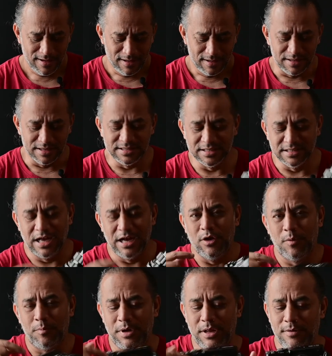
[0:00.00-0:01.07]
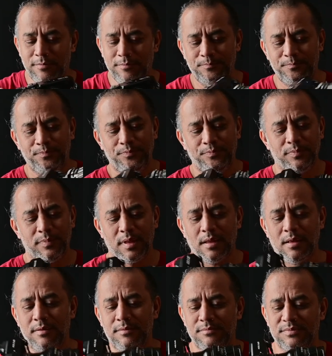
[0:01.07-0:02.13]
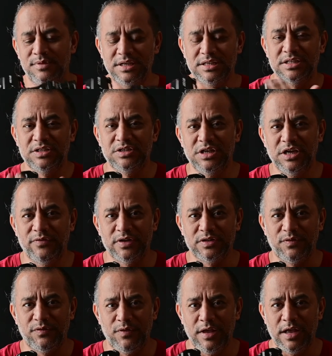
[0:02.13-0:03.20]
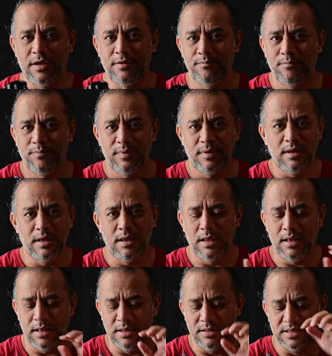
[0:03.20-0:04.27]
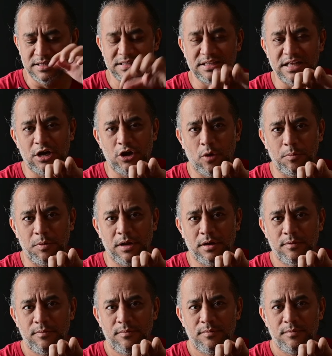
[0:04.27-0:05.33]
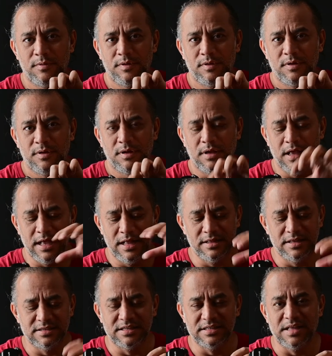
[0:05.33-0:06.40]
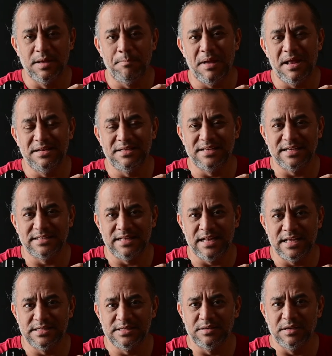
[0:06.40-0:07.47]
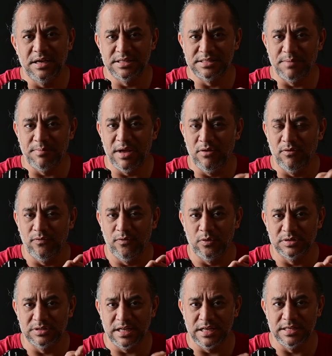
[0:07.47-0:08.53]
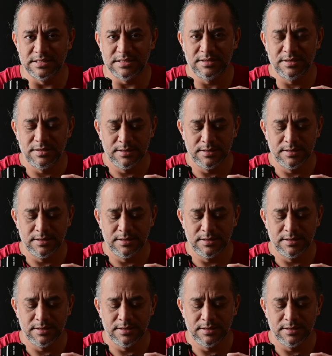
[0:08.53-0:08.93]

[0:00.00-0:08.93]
This is the adapter. This is GFX 50R. This is the adapter. And this is the Pentax lens. It's a manual focus lens.